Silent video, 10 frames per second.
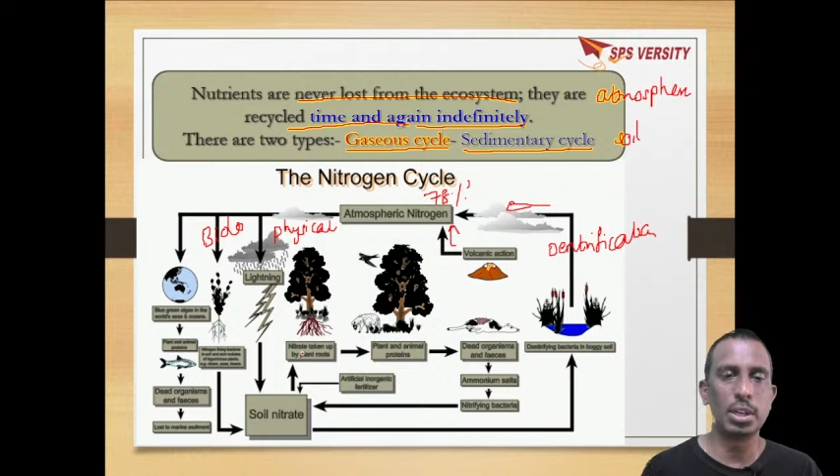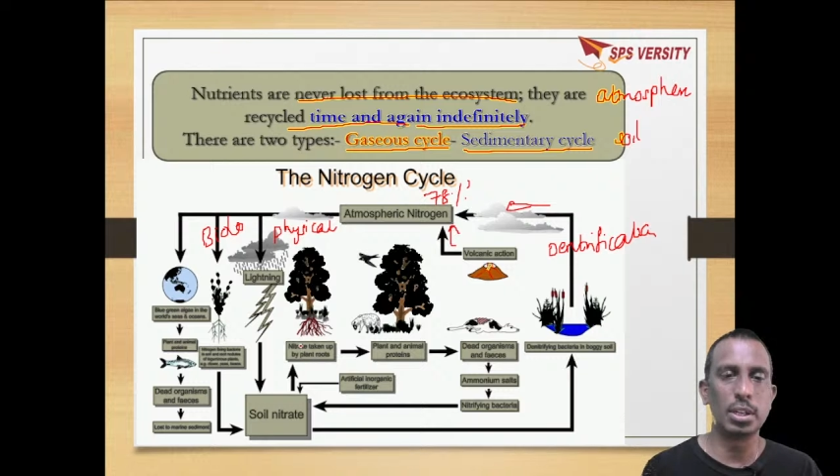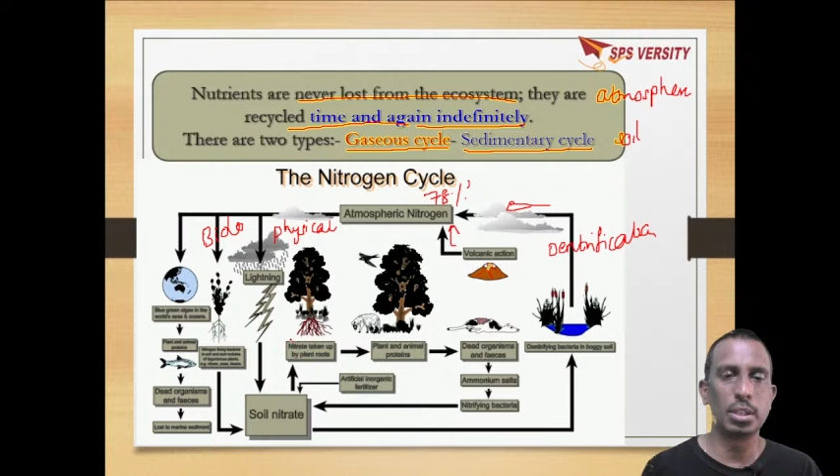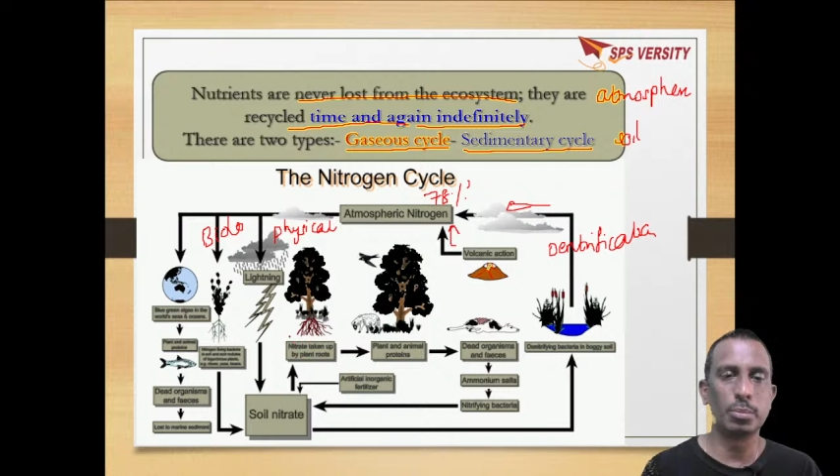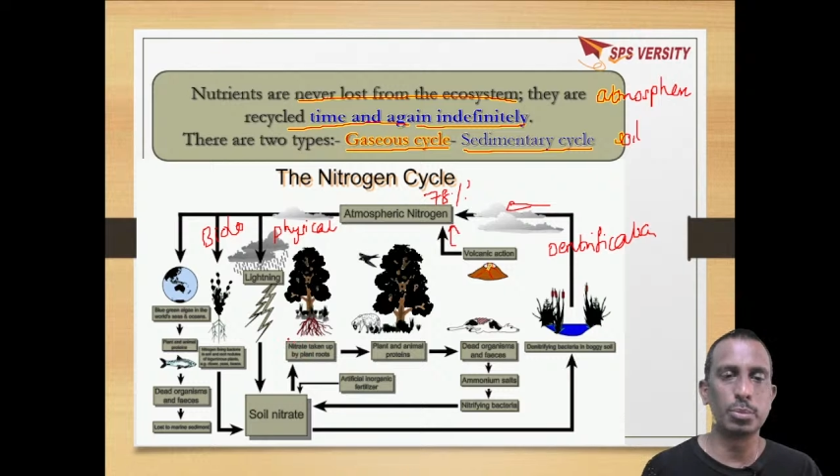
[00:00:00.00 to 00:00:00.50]
it
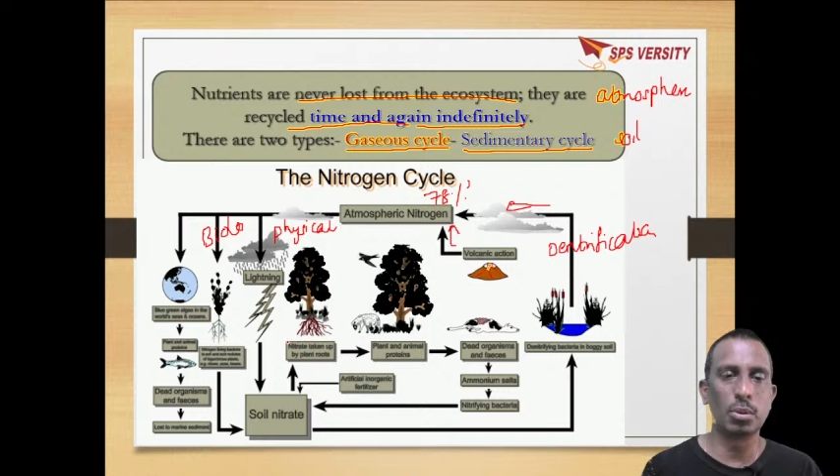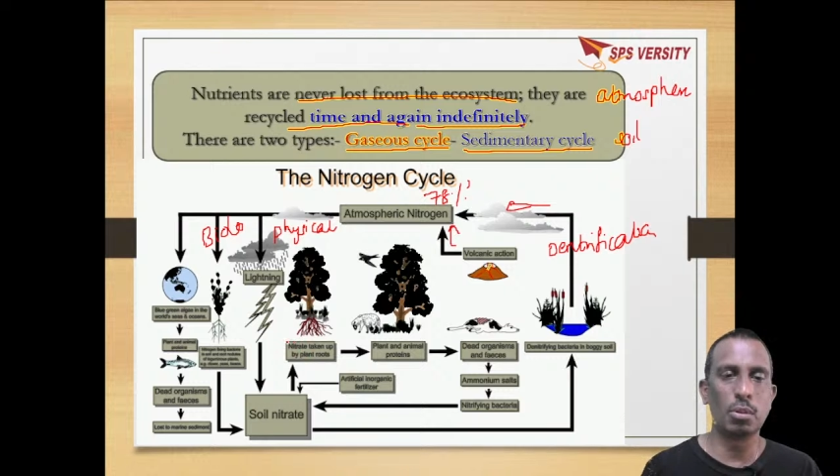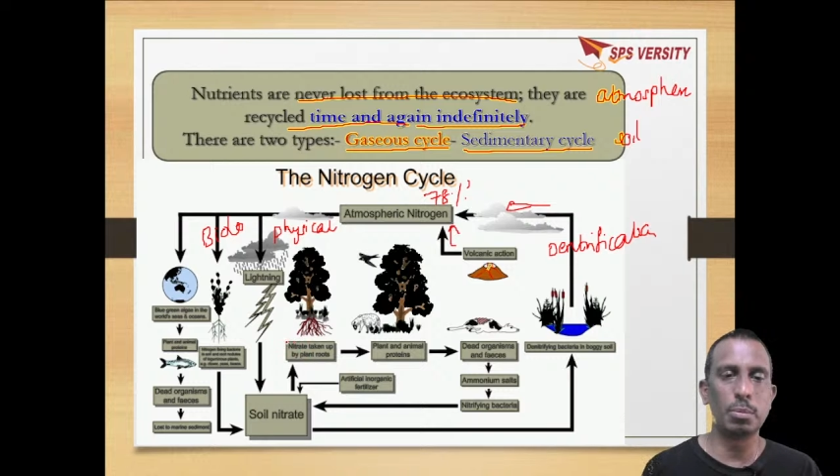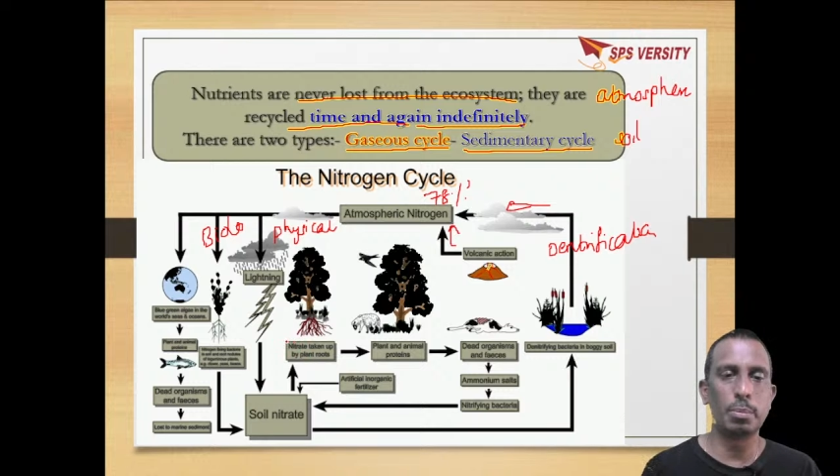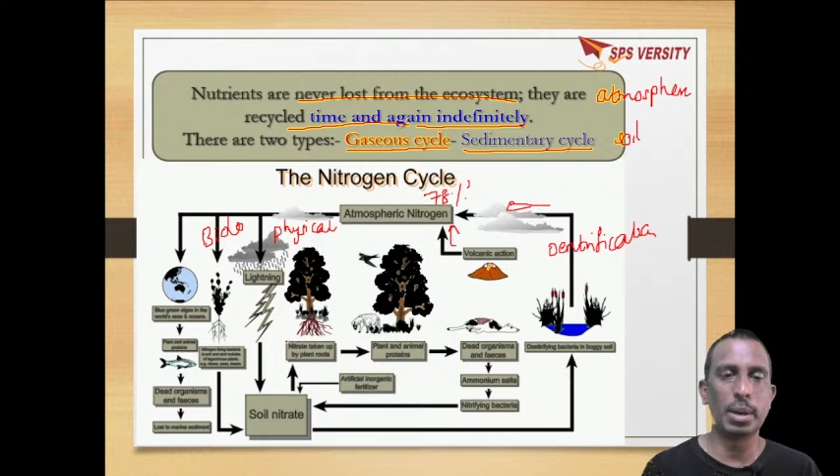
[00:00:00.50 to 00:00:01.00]
is
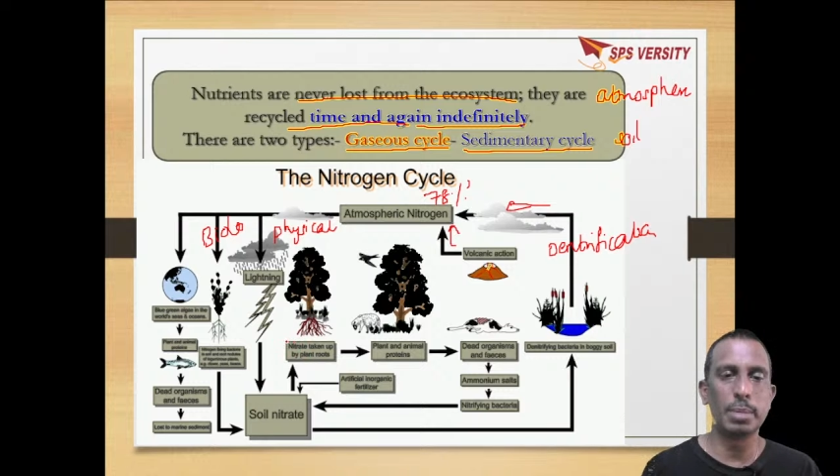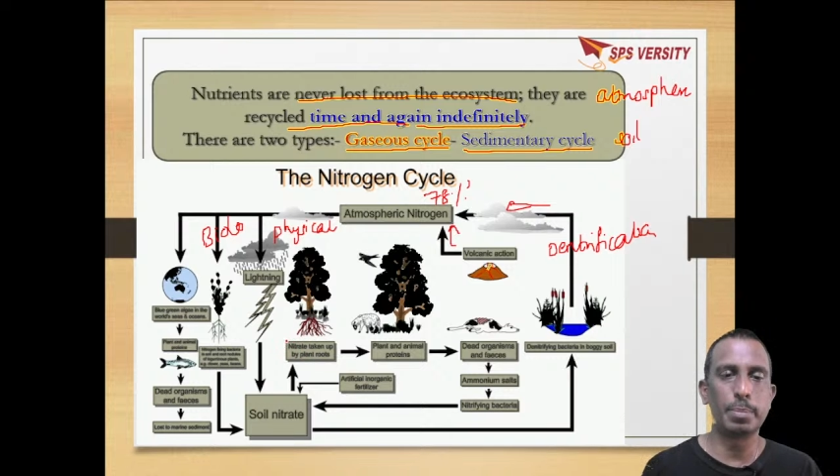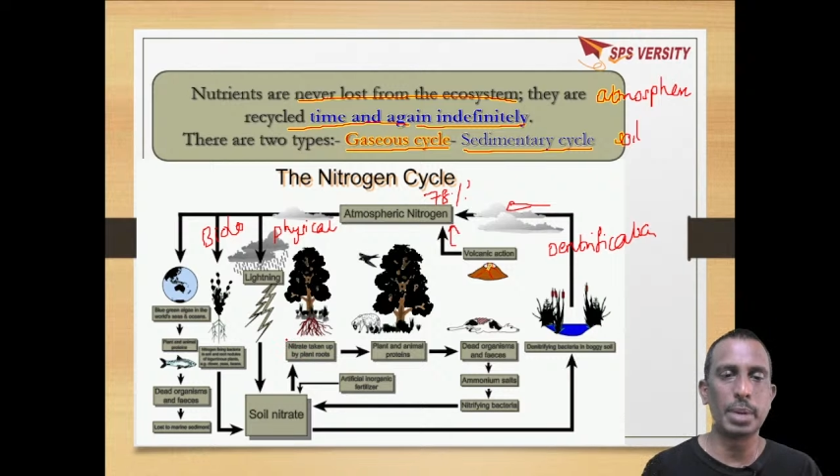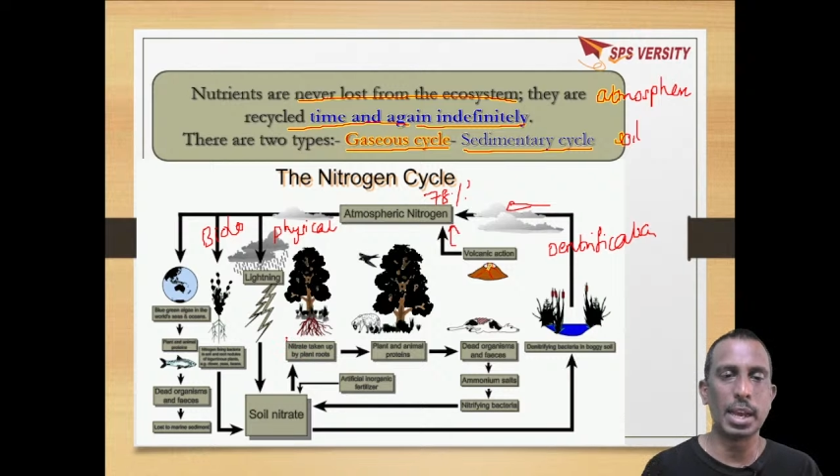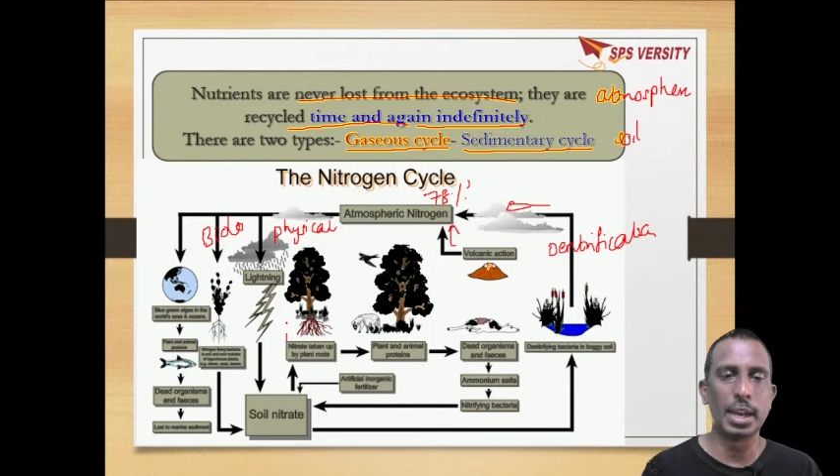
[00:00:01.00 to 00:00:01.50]
absorbed by
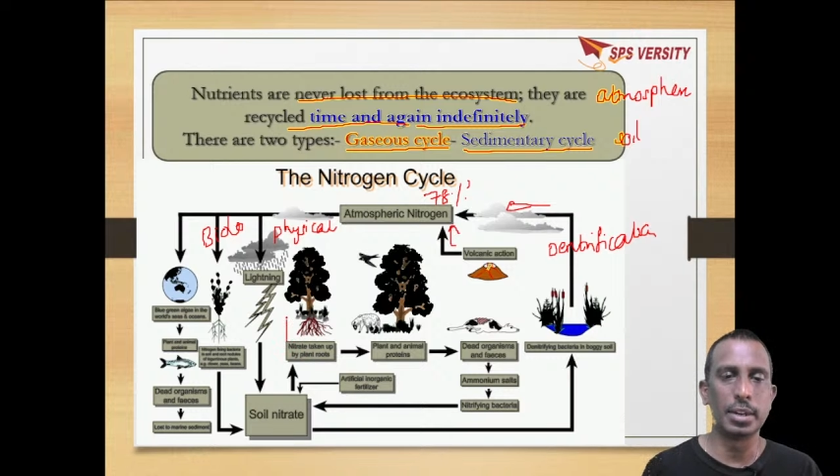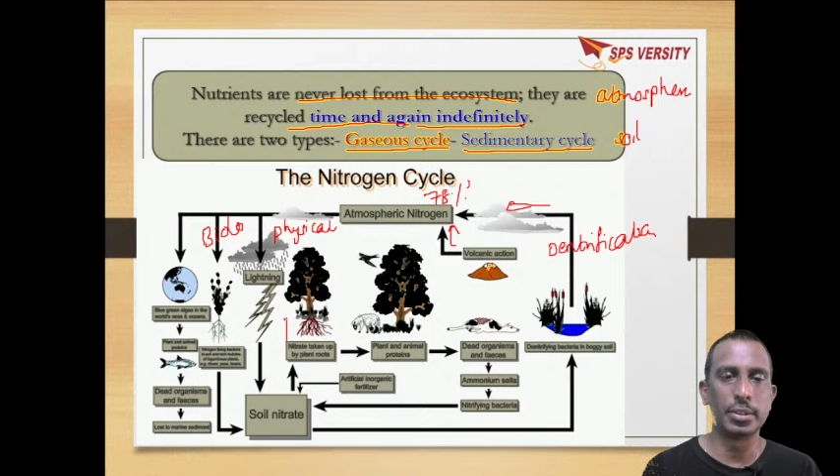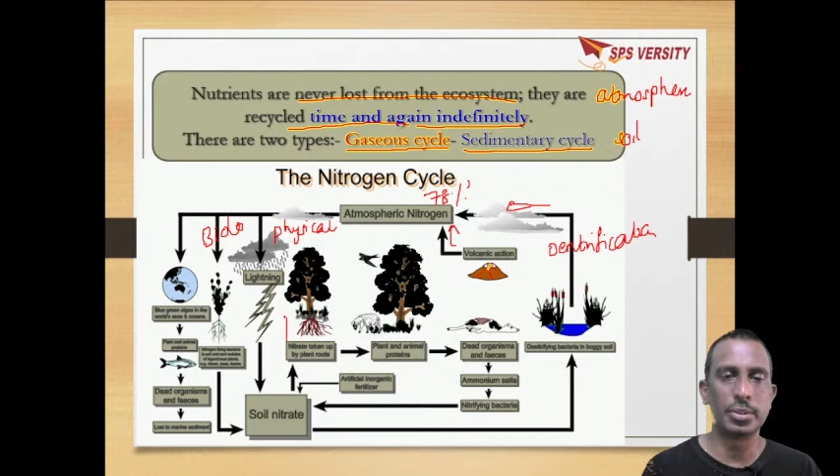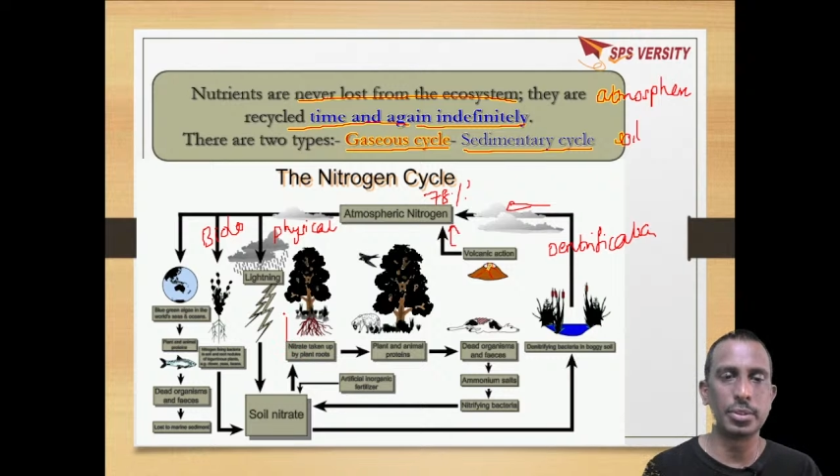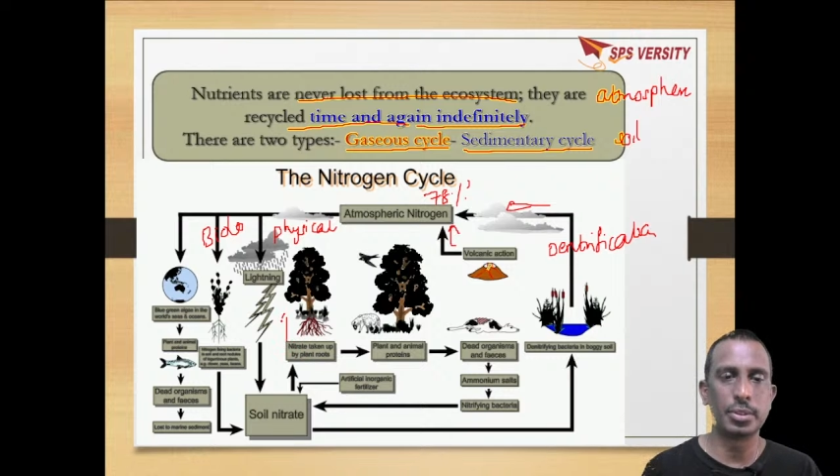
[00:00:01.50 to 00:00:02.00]

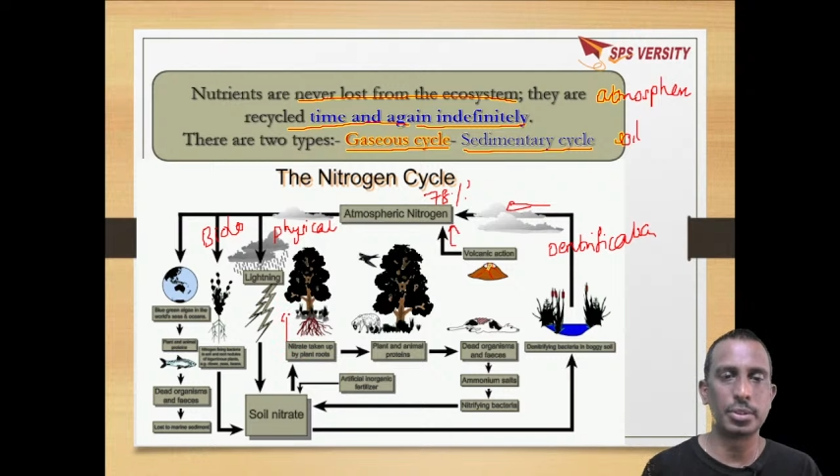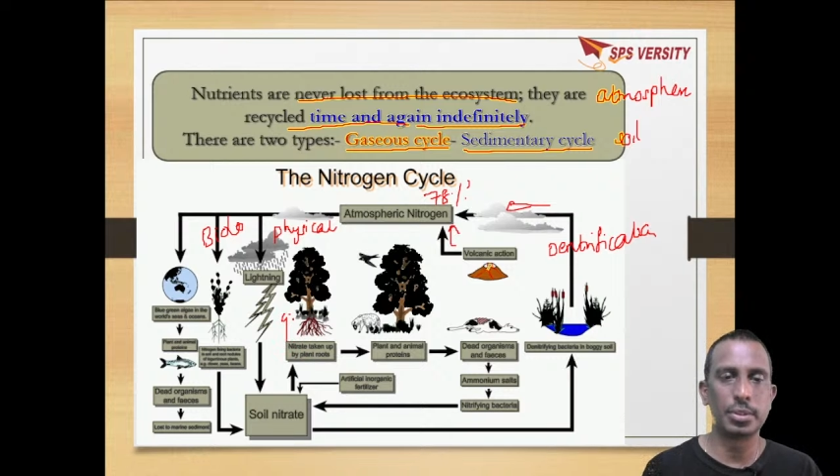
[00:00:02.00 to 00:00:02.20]
plants.